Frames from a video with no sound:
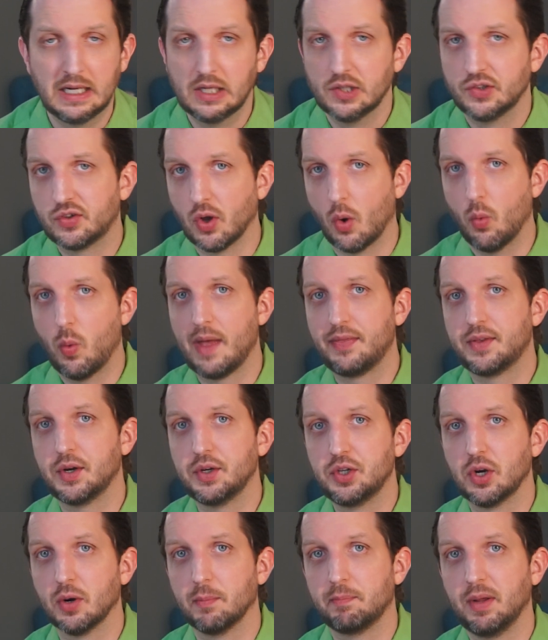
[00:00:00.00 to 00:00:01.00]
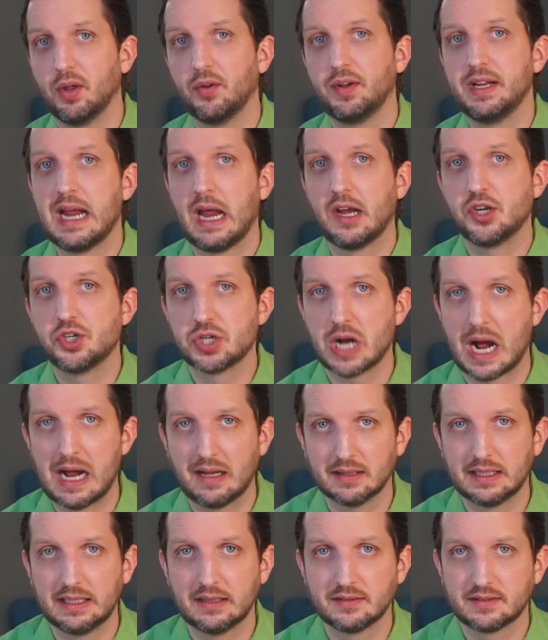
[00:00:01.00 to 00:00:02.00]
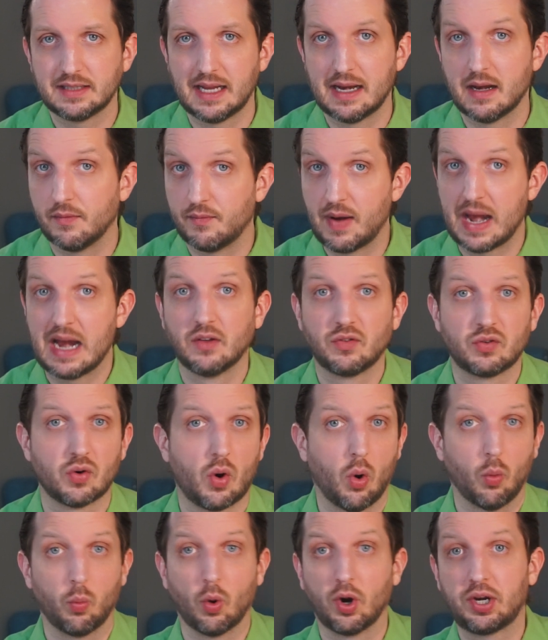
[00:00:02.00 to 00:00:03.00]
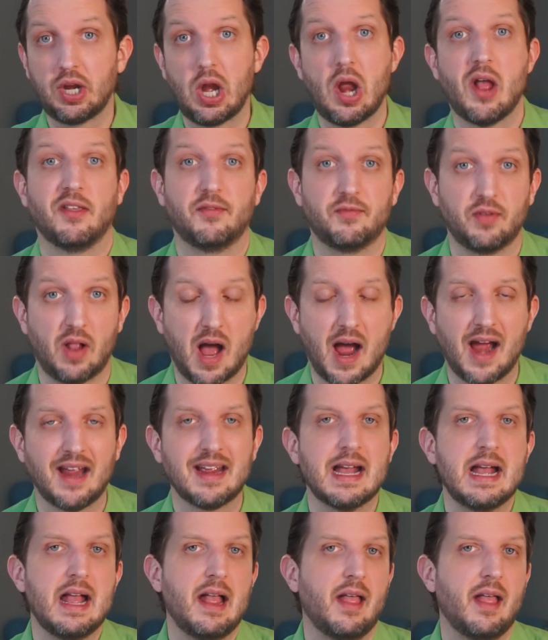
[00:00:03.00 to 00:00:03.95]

So whether you're building a shot list in advance or working on the fly,